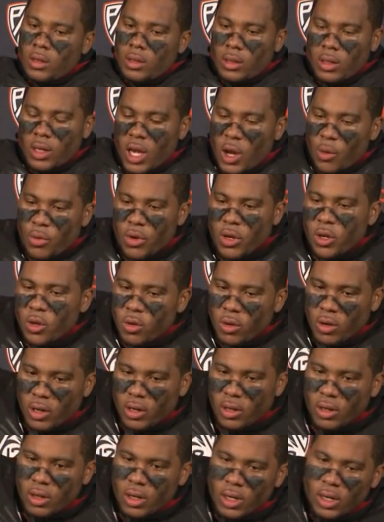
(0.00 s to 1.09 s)
Yeah, we knew
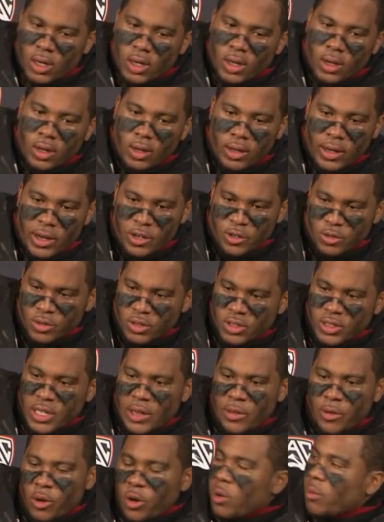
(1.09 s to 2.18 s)
Arizona
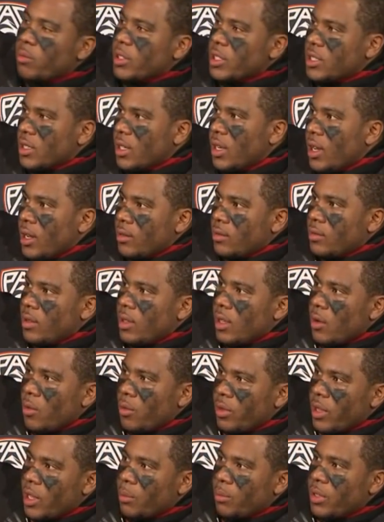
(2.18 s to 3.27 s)
State, they were going to blitz a lot. And
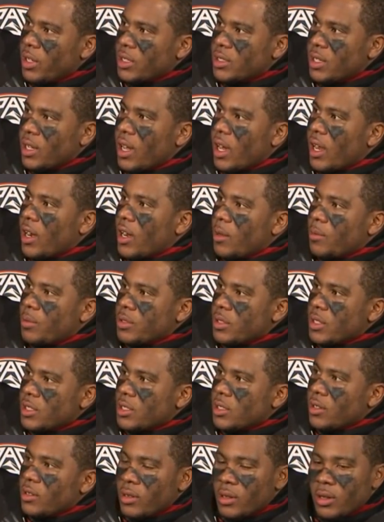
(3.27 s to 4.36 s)
when they blitzed, they got out of
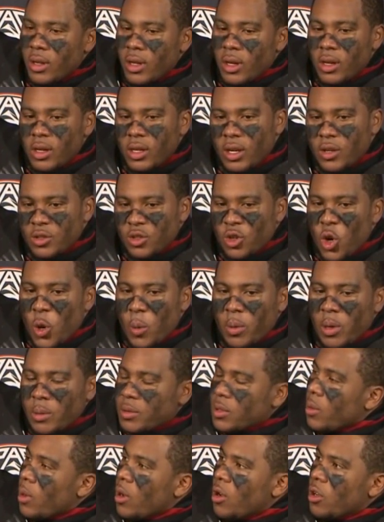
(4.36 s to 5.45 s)
position. It was going to open
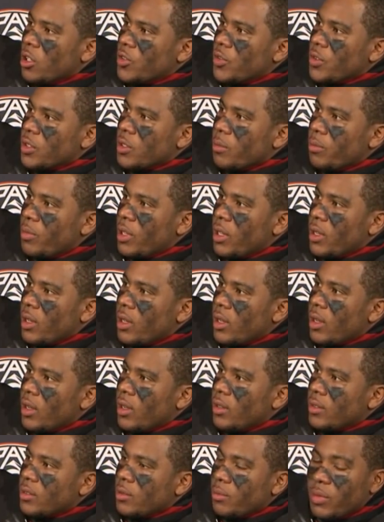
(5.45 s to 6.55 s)
up some holes for some
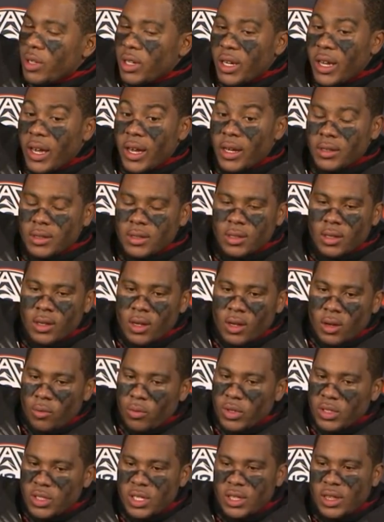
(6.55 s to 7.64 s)
big gains.
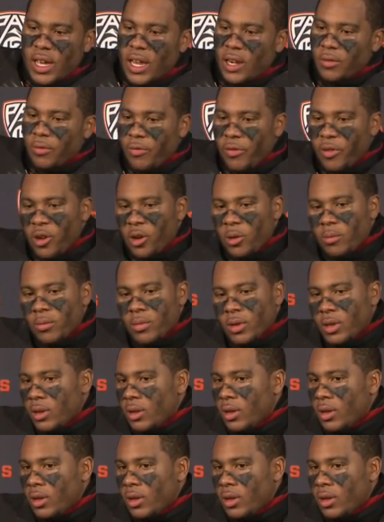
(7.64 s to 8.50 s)
We've seen that in film.